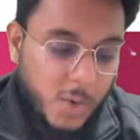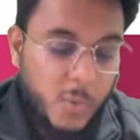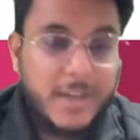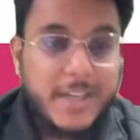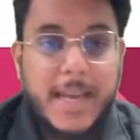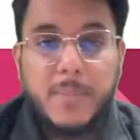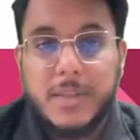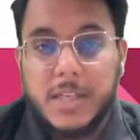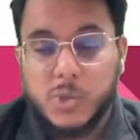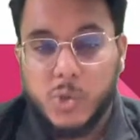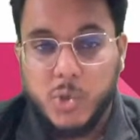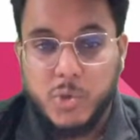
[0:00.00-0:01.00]
what can be
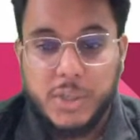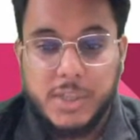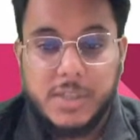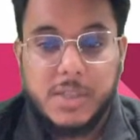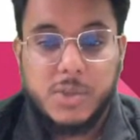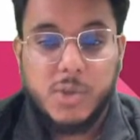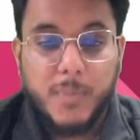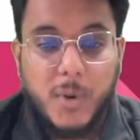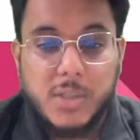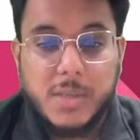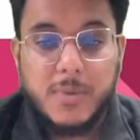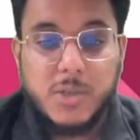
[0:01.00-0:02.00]
the solutions? So
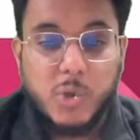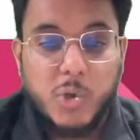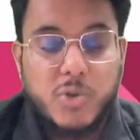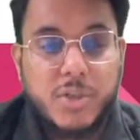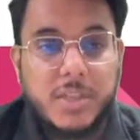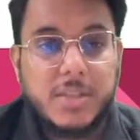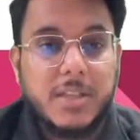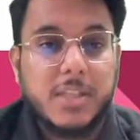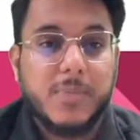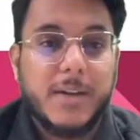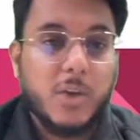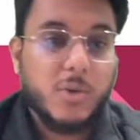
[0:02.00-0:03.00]
possible solutions in
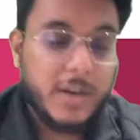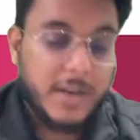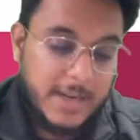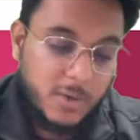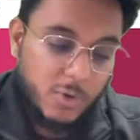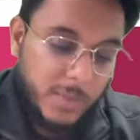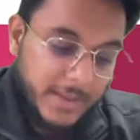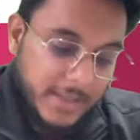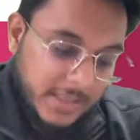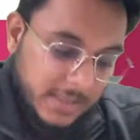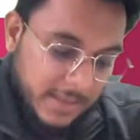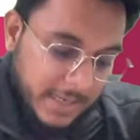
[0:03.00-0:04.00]
this particular line could be
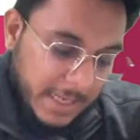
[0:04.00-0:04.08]
this.